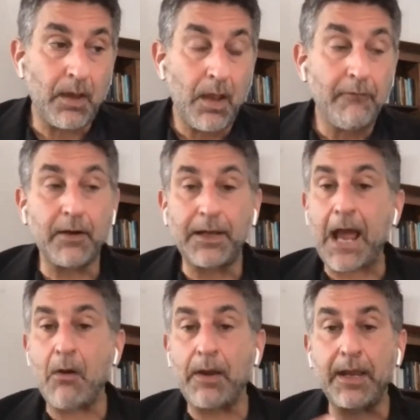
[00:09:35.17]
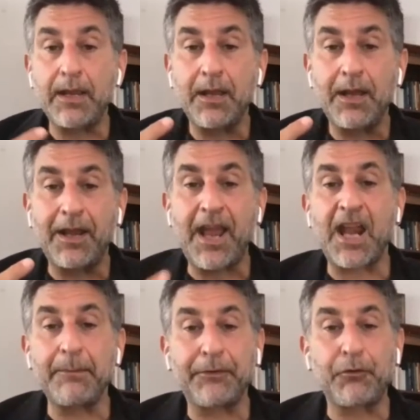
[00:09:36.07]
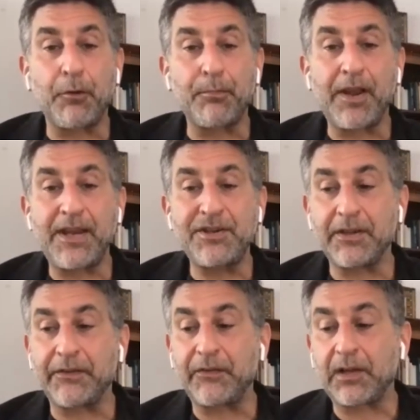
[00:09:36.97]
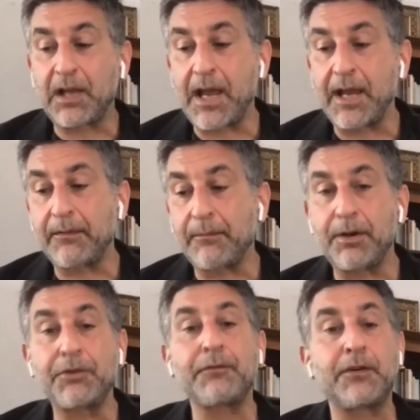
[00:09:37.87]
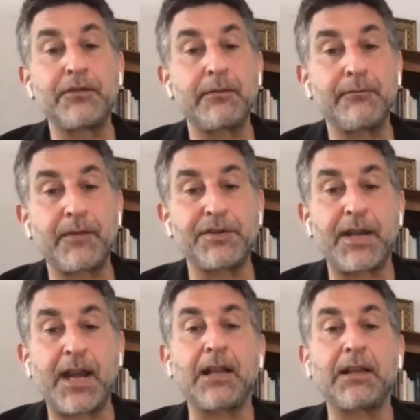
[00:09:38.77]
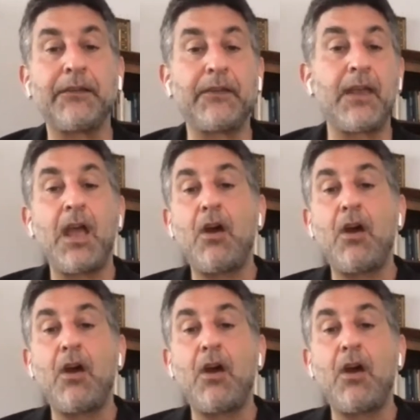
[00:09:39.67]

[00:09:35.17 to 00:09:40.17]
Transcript: for allowing anonymous corporations like British Virgin Islands